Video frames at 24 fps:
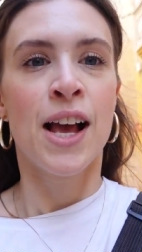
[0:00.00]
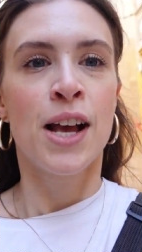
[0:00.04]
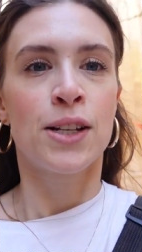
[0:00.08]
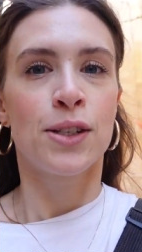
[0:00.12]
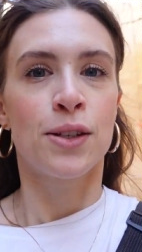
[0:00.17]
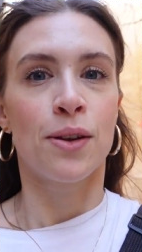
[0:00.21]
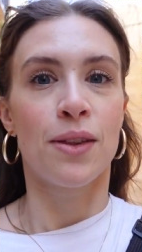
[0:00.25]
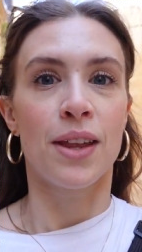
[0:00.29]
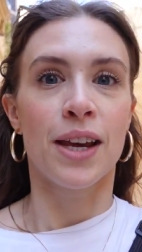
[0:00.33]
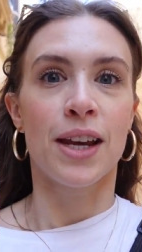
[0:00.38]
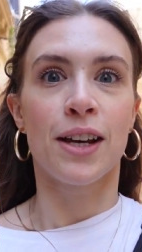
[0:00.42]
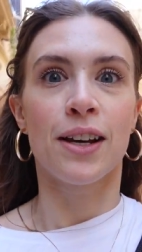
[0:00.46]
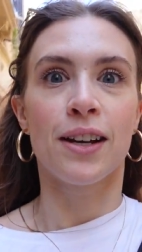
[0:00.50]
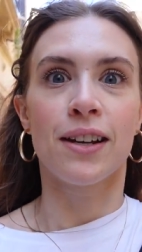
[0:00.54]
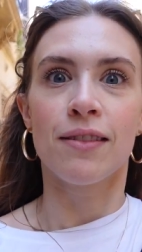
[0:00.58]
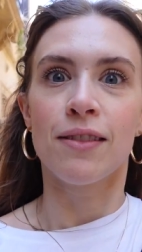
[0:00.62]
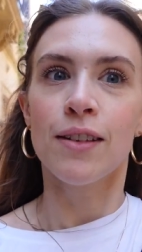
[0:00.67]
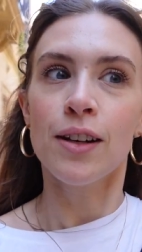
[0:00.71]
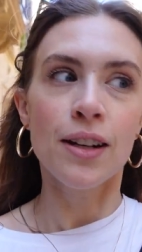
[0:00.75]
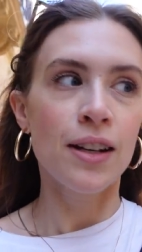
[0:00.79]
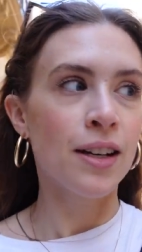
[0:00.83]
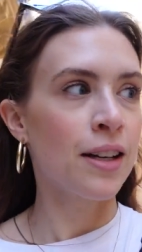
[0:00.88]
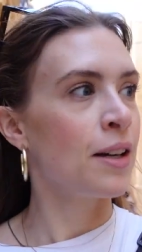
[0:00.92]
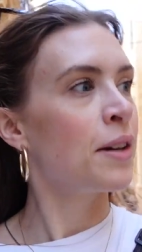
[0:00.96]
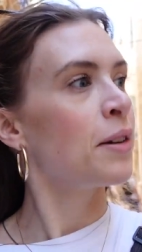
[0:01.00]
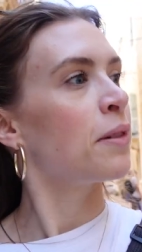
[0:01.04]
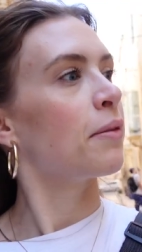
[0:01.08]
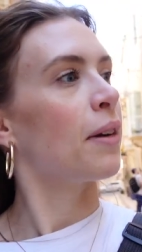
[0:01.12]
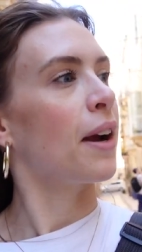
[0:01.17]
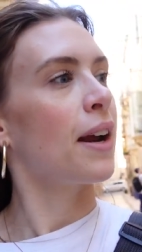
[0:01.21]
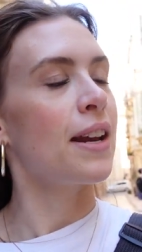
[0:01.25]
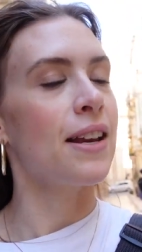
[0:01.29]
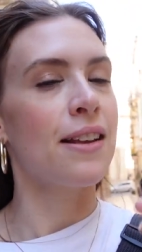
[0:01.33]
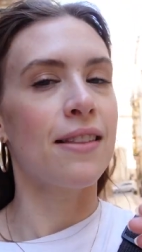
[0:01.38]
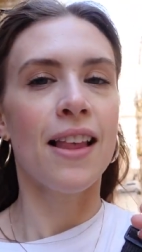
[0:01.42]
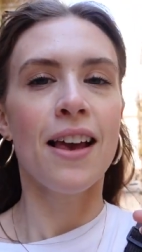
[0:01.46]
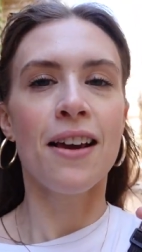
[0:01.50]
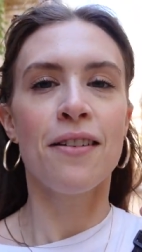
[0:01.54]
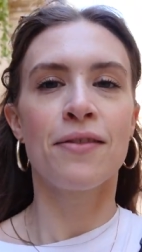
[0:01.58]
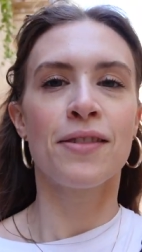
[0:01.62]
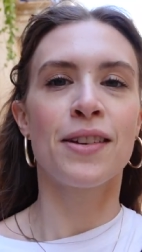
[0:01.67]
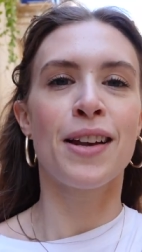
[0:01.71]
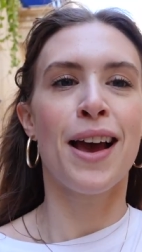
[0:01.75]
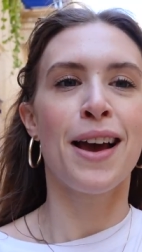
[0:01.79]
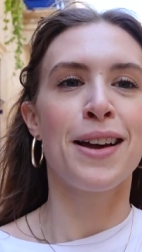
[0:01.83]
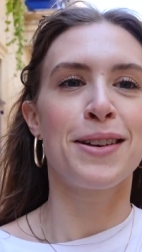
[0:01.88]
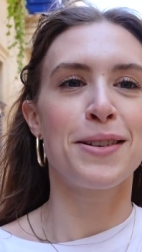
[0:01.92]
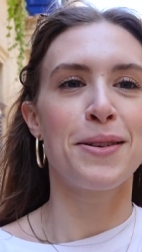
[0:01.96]
so they could look right and
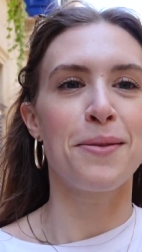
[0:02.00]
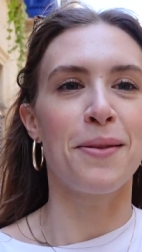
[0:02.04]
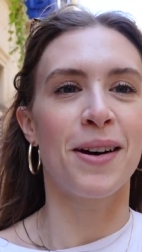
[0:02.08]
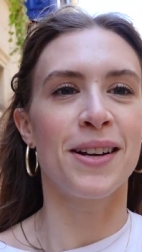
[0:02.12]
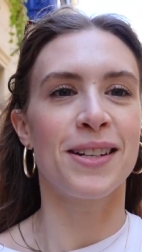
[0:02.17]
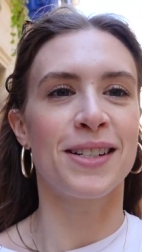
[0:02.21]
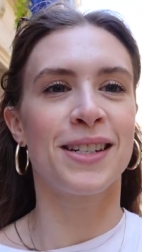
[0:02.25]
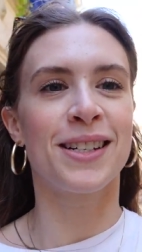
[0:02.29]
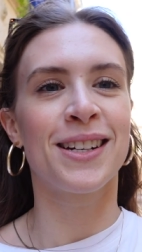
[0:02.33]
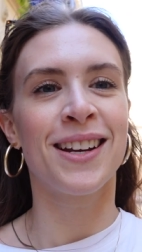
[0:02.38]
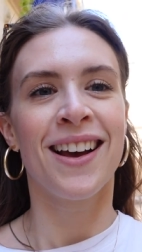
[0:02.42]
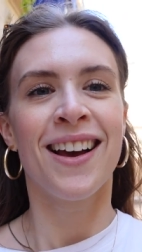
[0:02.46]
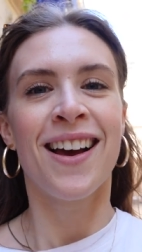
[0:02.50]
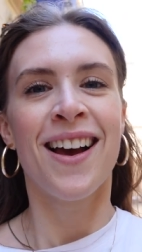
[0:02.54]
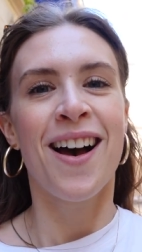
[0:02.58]
left to watch